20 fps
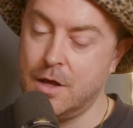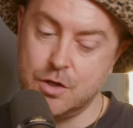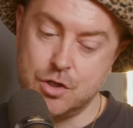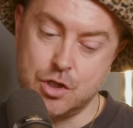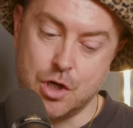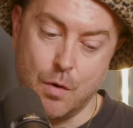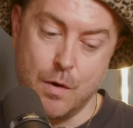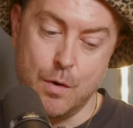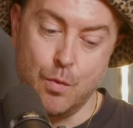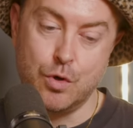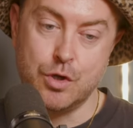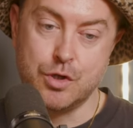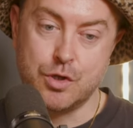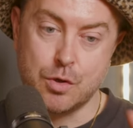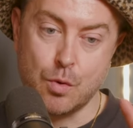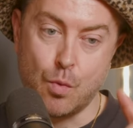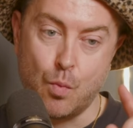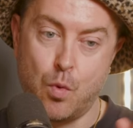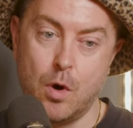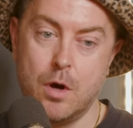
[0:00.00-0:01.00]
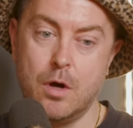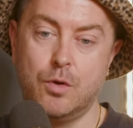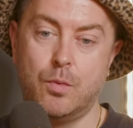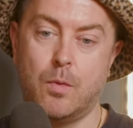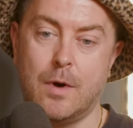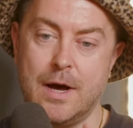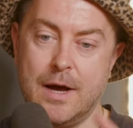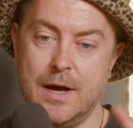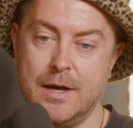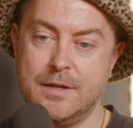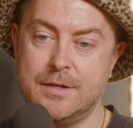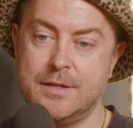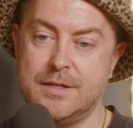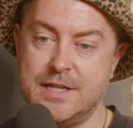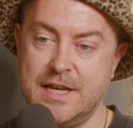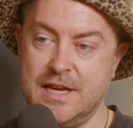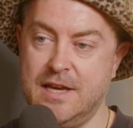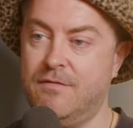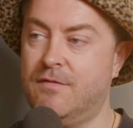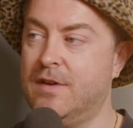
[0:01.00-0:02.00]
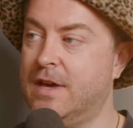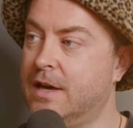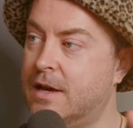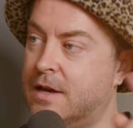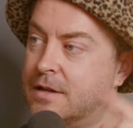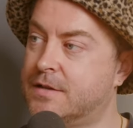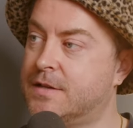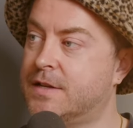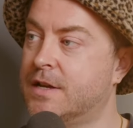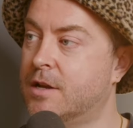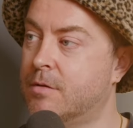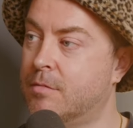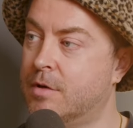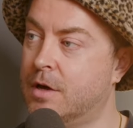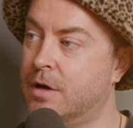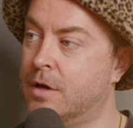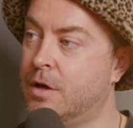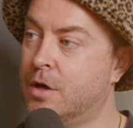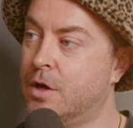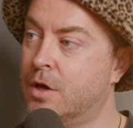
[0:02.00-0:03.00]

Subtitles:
So it was worldwide TV and cinema.